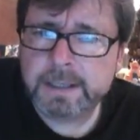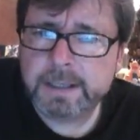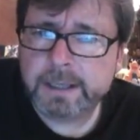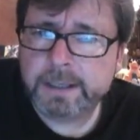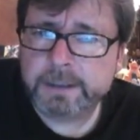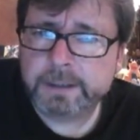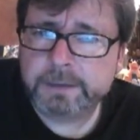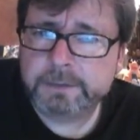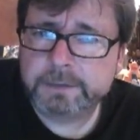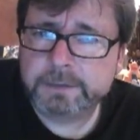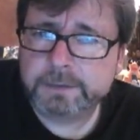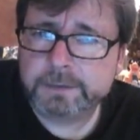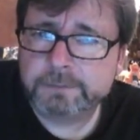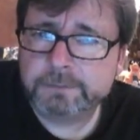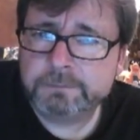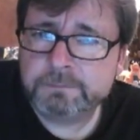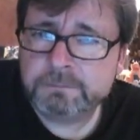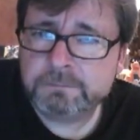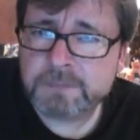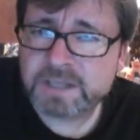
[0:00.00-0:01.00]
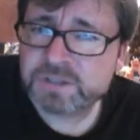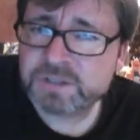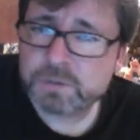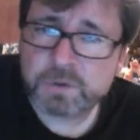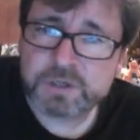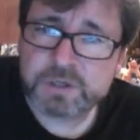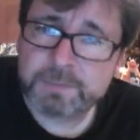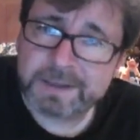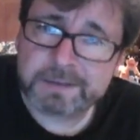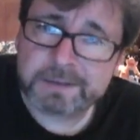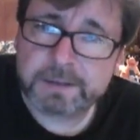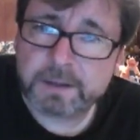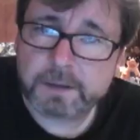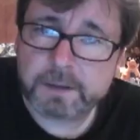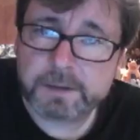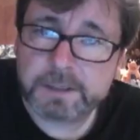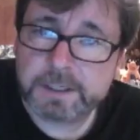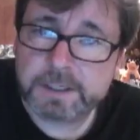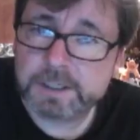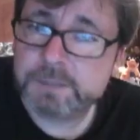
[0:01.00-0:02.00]
And not so much about the
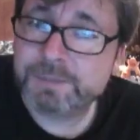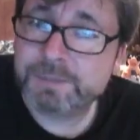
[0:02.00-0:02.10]
other kids,